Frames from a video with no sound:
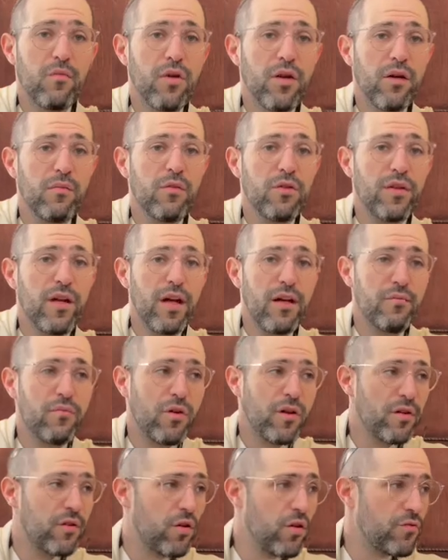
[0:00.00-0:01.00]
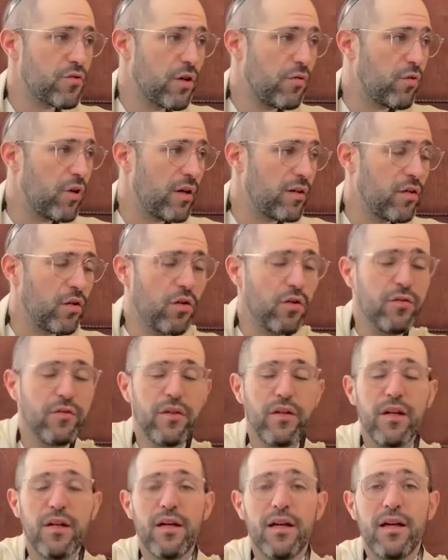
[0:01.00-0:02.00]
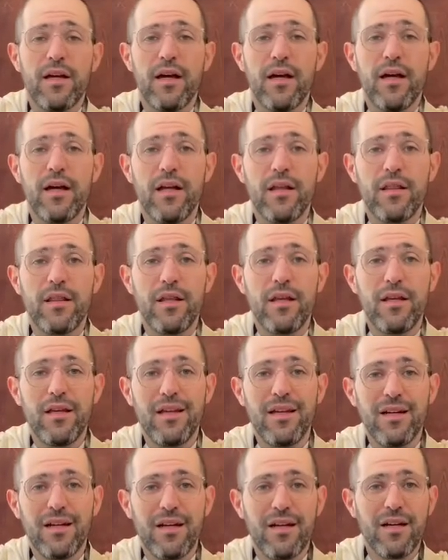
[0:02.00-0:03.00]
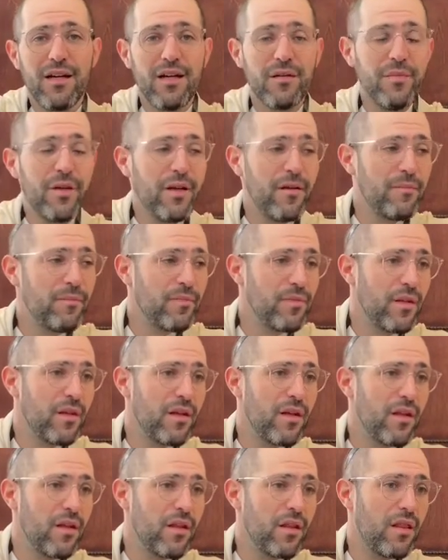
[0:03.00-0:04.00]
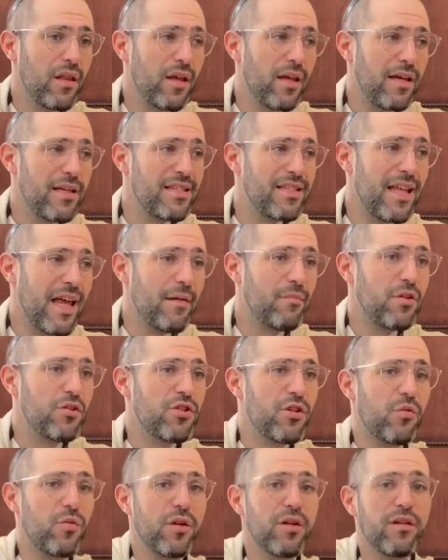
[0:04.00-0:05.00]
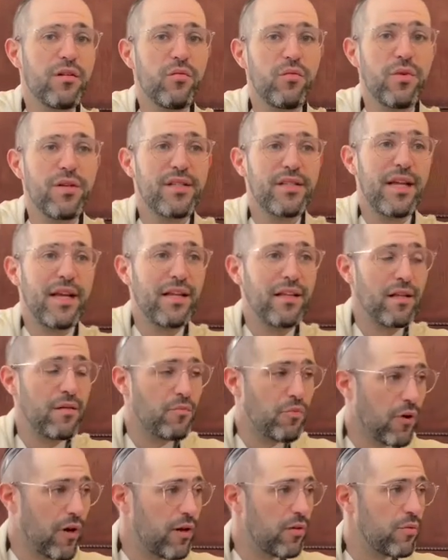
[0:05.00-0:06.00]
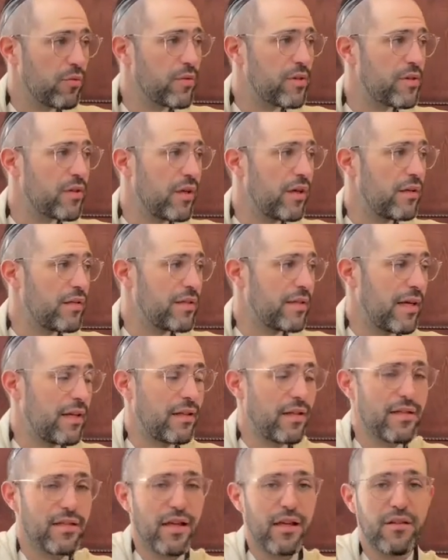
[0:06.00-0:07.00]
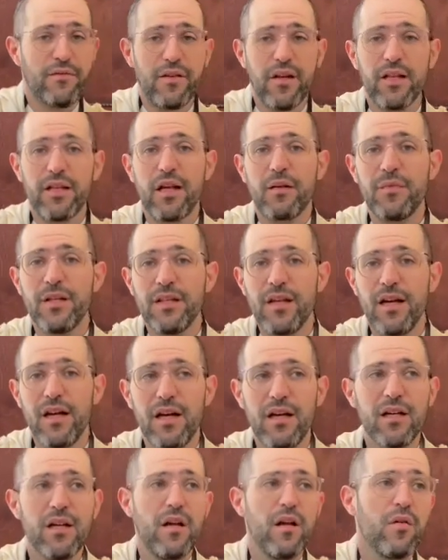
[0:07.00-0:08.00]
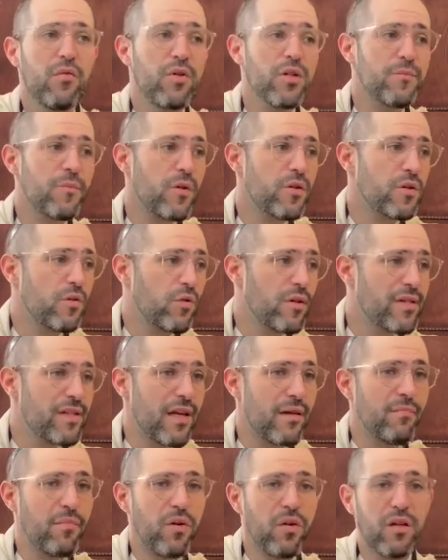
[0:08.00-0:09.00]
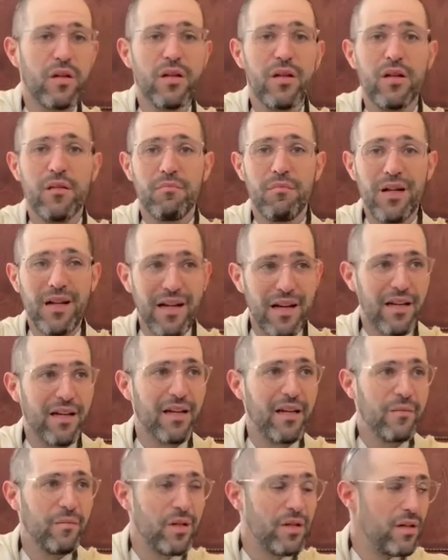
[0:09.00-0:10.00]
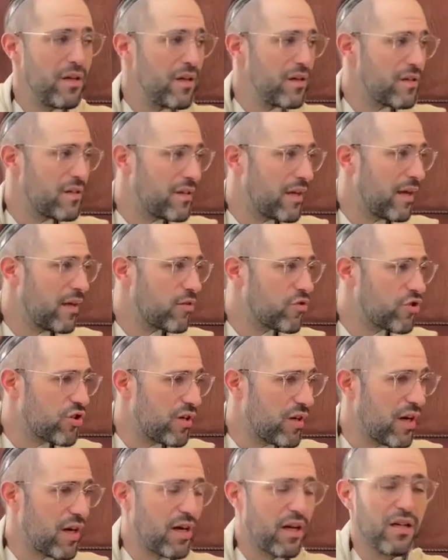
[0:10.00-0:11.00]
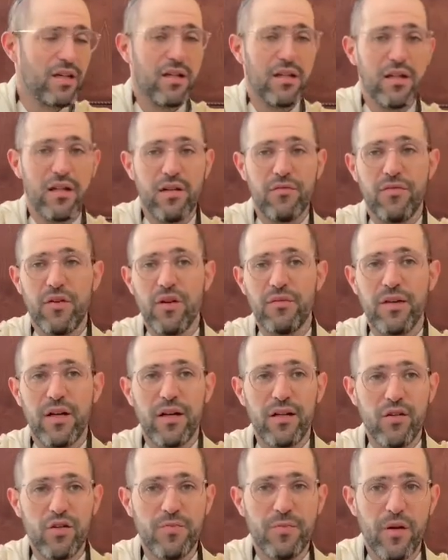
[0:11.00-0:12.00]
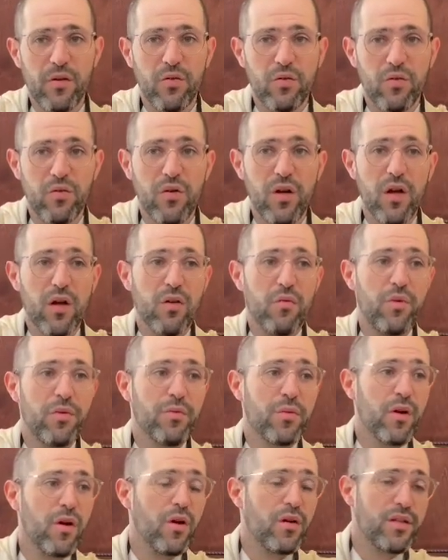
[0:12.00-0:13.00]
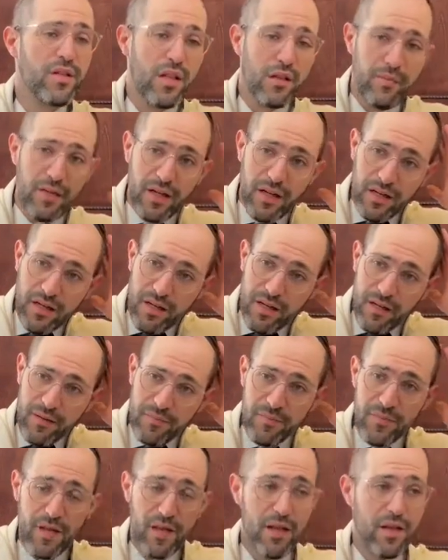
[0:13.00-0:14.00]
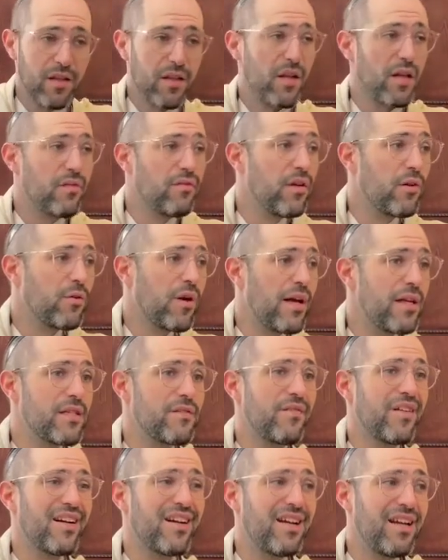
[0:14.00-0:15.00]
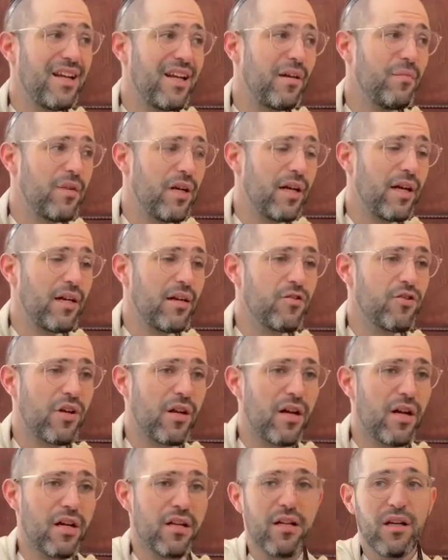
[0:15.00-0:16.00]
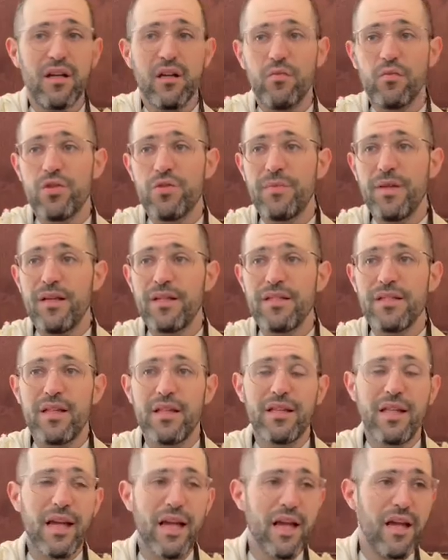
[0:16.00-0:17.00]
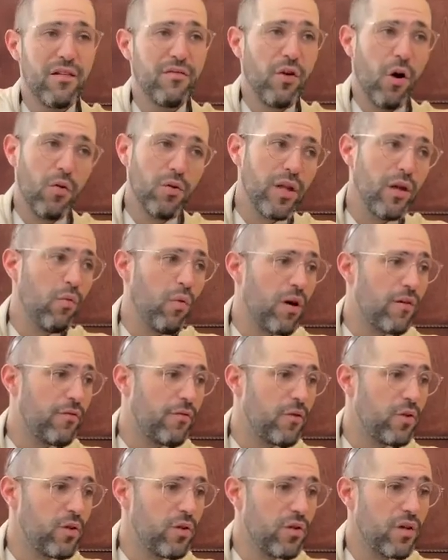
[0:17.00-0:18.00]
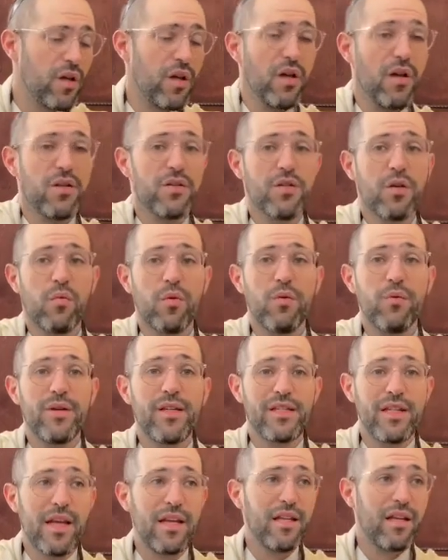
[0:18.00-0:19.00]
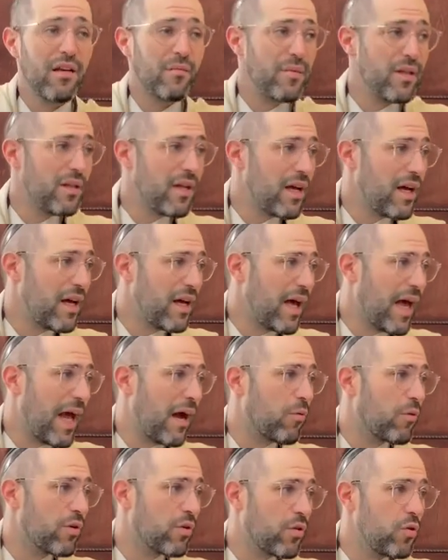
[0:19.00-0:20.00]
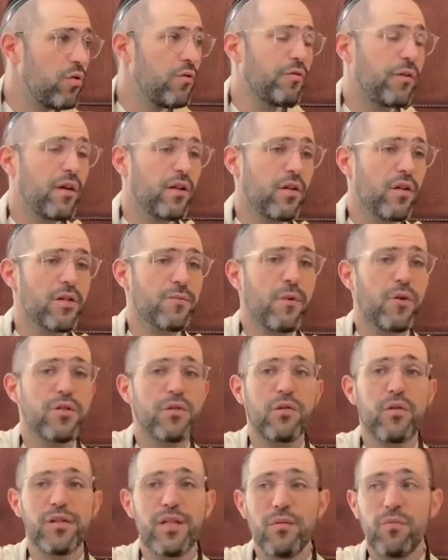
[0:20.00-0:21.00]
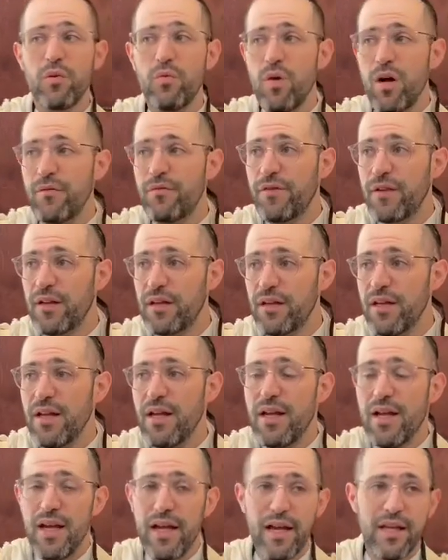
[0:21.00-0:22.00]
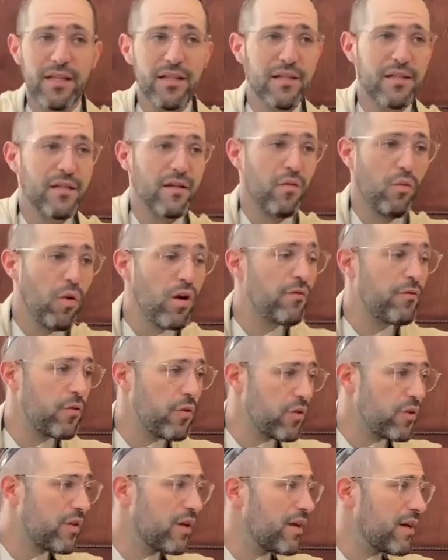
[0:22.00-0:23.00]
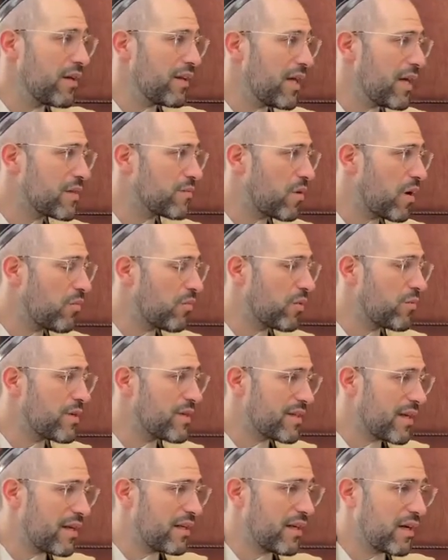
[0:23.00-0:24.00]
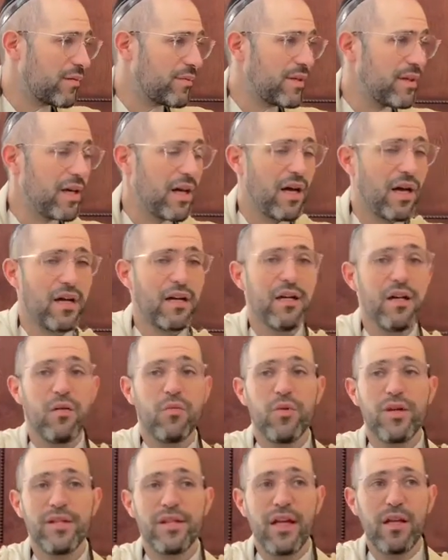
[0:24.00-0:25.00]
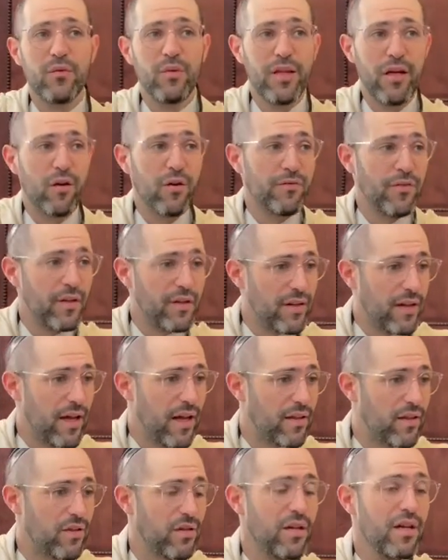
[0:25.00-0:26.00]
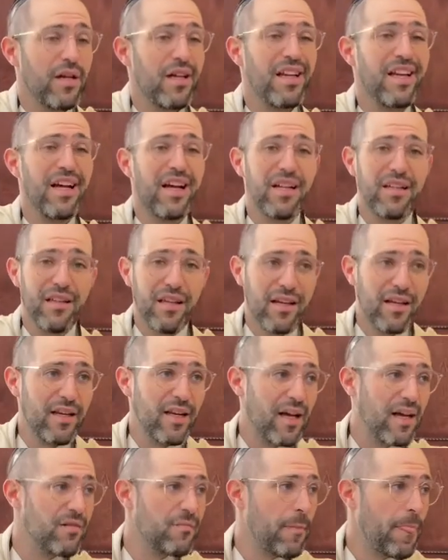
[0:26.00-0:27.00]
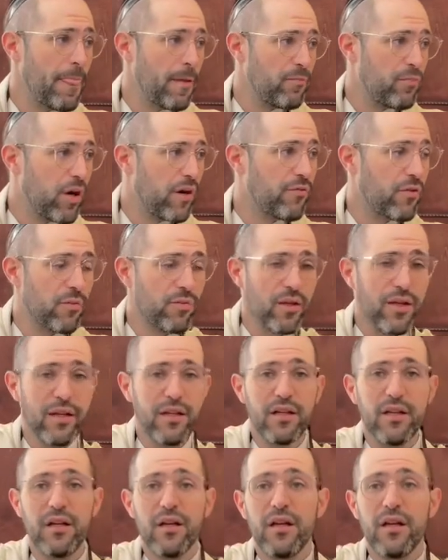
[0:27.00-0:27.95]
morning, Rabotai, Boker Tov, Shavua Tov. The Chachamim, they established that when we stand in prayer, when we stand to say Tefillat Amida, we're supposed to resemble Malachim saying Shira in front of HaKadosh Baruch Hu. With regards to the Malachim, the Navi writes, V'raglehem regel yishara, which means that they have only one foot. So when we stand in Amida, our 2 feet are supposed to resemble 1 foot, hence 1 foot. That's why when we stand in Amida, we stand with our feet together. Lechat Techila, preferably,